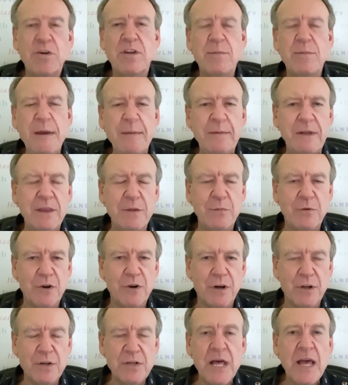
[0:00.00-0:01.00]
of the people in the
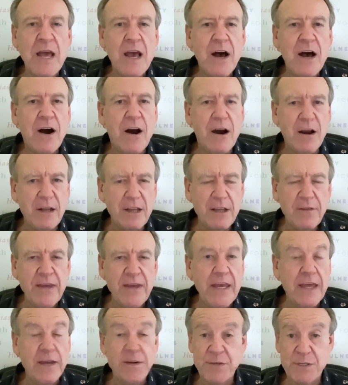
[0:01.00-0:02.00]
world are
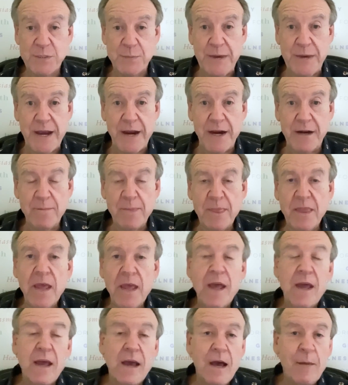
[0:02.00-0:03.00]
living in despair.
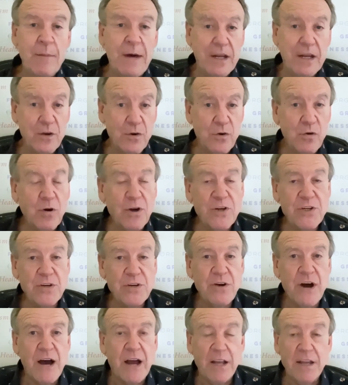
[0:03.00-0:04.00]
About a
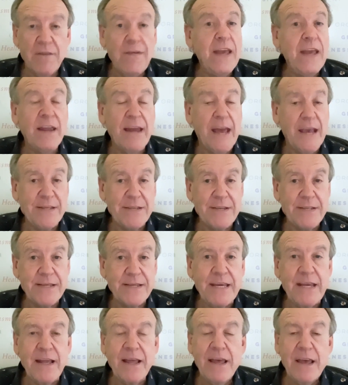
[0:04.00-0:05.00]
quarter are living in
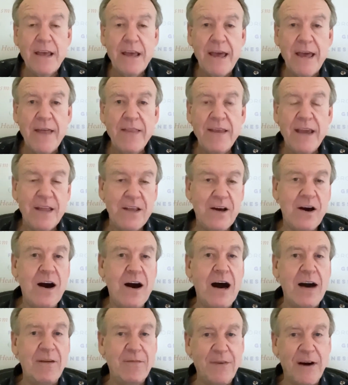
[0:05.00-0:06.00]
ecstasy, and the other
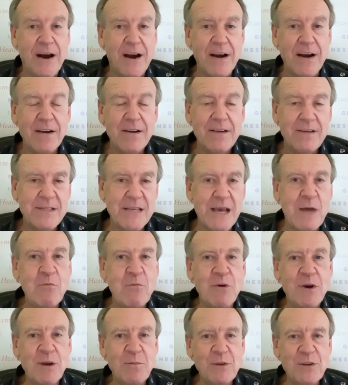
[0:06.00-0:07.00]
half are
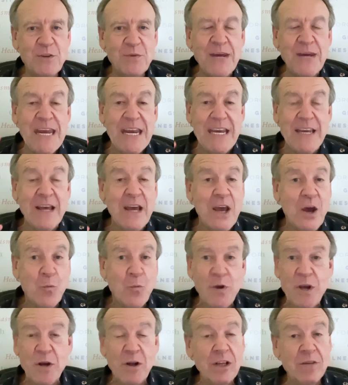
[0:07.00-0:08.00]
somewhere in between.
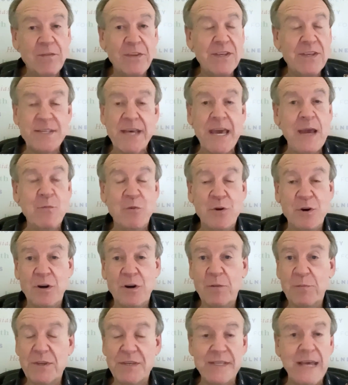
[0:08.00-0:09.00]
We all live in the same
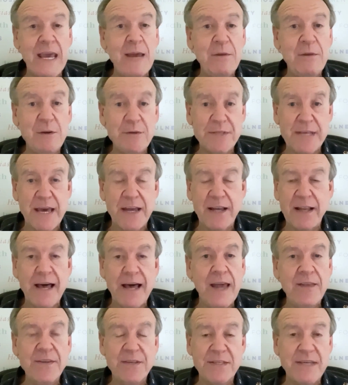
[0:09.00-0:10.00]
world with the same news
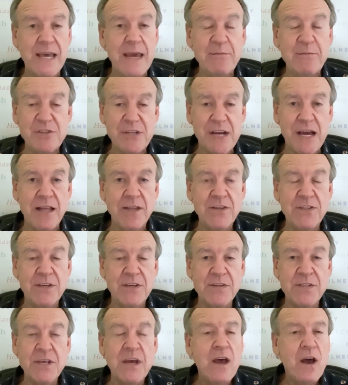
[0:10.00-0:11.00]
headlines, the same
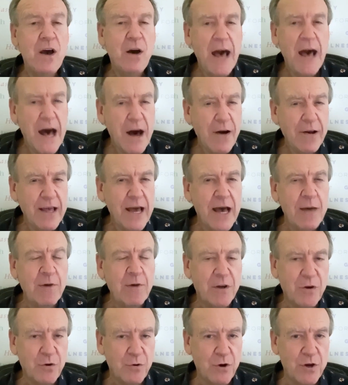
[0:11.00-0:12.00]
challenges. How
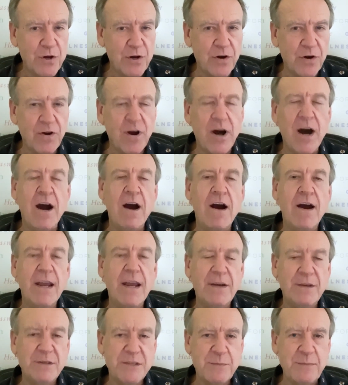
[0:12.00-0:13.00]
come a quarter are
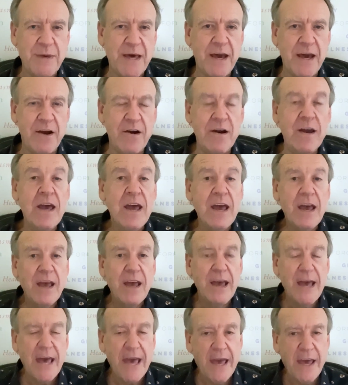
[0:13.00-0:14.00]
in despair
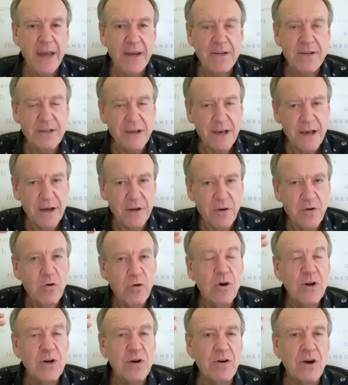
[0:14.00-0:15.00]
and a
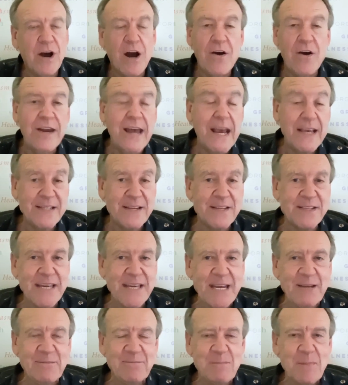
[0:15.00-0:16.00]
quarter are in
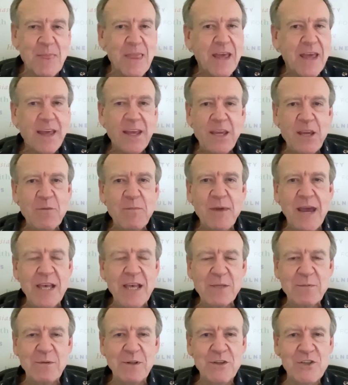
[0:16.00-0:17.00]
ecstasy? You may
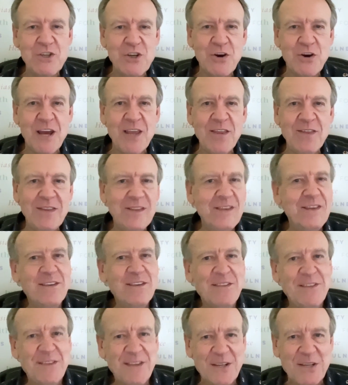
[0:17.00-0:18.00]
as well join
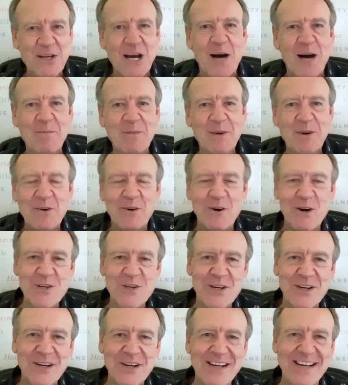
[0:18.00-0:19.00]
the top
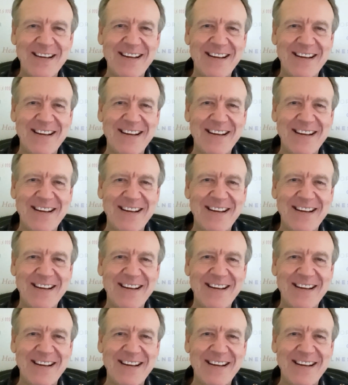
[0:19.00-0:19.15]
quarter.